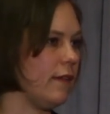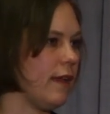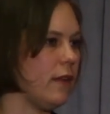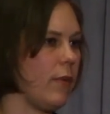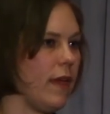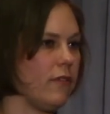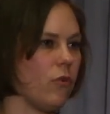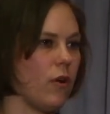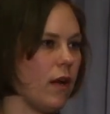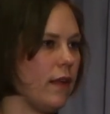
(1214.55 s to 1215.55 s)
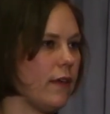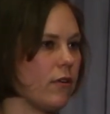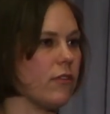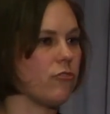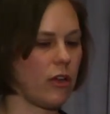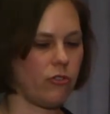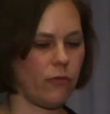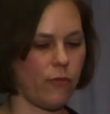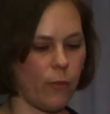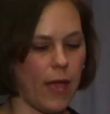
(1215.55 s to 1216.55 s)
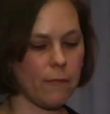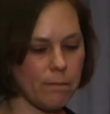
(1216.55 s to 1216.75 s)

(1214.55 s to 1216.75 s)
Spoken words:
database or another unstructured format.